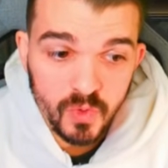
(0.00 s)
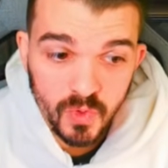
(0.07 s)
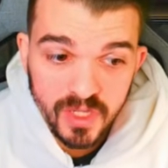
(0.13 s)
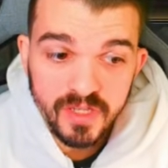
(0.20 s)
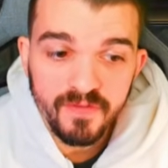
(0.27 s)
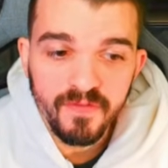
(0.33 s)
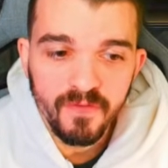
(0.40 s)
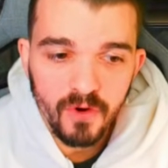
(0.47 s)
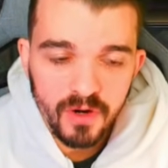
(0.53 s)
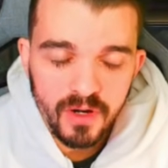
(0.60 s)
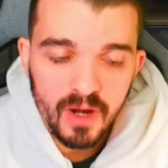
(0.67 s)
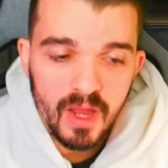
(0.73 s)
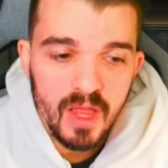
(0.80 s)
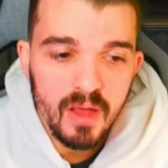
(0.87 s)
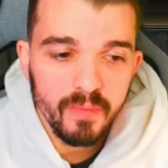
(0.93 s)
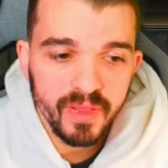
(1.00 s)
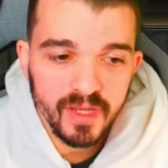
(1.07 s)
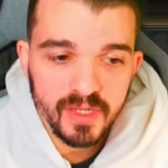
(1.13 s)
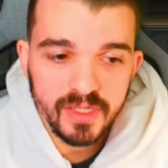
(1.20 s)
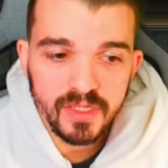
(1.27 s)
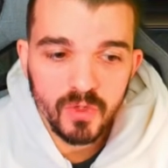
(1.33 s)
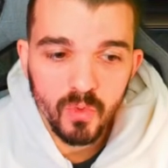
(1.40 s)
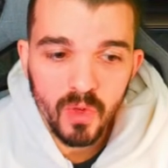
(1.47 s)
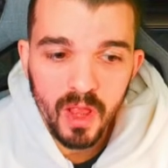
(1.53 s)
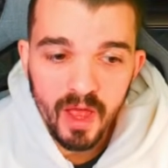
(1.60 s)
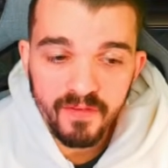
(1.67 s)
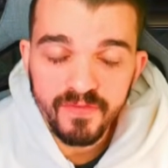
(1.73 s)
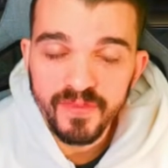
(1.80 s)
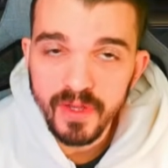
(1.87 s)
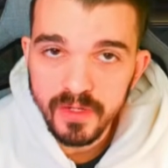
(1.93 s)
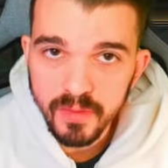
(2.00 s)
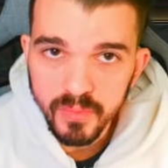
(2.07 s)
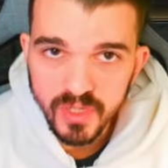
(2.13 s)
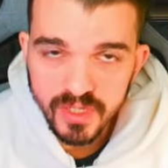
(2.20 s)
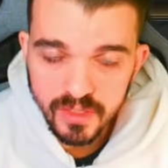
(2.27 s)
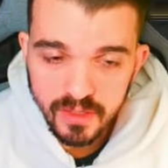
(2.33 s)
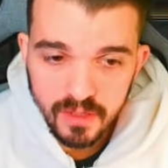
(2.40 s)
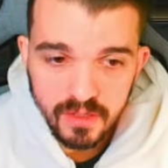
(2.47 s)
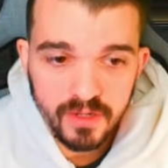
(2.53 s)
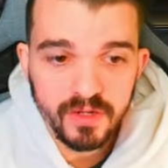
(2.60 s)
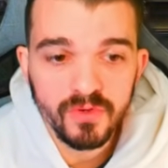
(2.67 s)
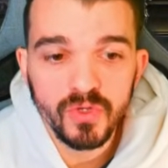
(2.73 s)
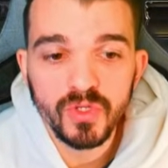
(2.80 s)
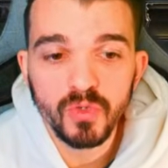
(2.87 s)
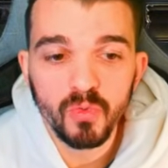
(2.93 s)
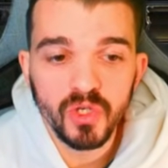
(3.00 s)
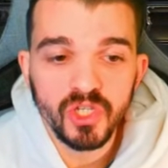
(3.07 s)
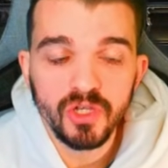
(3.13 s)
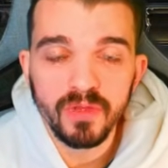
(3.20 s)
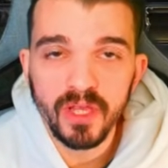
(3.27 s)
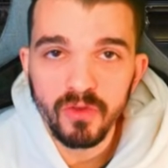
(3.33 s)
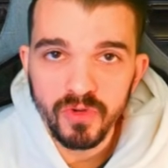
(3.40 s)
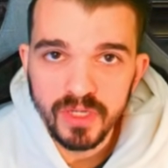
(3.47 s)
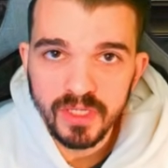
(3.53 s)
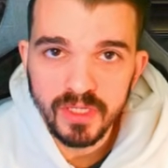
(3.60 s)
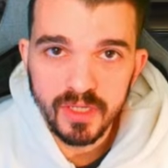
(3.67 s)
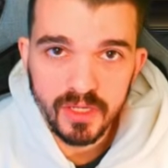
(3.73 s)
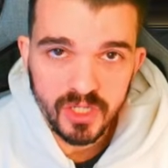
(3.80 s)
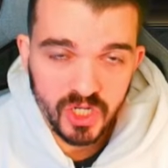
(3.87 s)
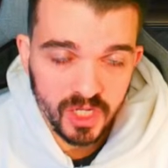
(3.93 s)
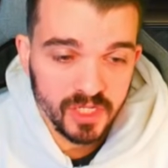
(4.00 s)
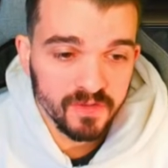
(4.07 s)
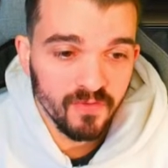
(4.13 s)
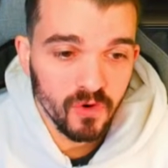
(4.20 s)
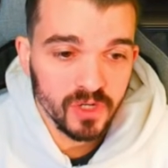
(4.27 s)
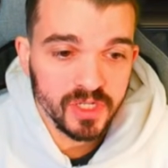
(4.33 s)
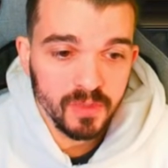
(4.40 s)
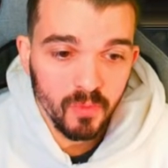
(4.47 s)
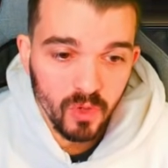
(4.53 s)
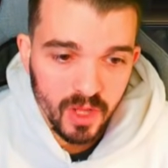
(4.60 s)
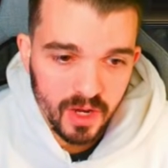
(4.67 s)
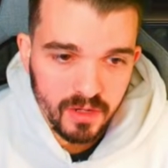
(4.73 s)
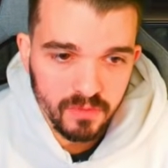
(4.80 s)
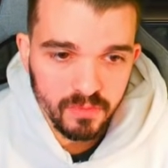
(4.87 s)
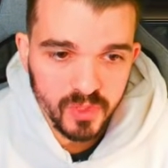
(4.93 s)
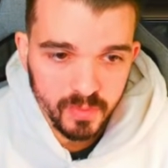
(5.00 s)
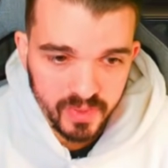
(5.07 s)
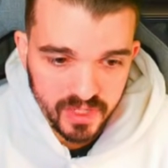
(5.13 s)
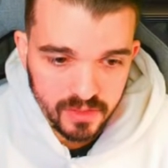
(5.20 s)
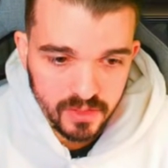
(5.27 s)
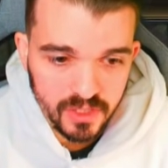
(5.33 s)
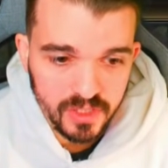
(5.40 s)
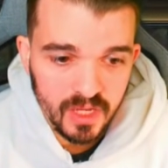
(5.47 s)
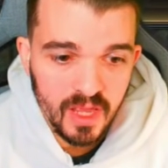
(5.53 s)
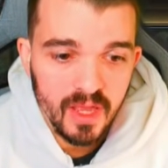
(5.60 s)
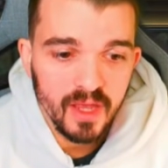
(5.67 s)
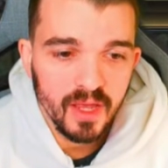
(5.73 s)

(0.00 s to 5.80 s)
24 plus you will have 30% delirious, which will increase the chance for simulacrum splitters.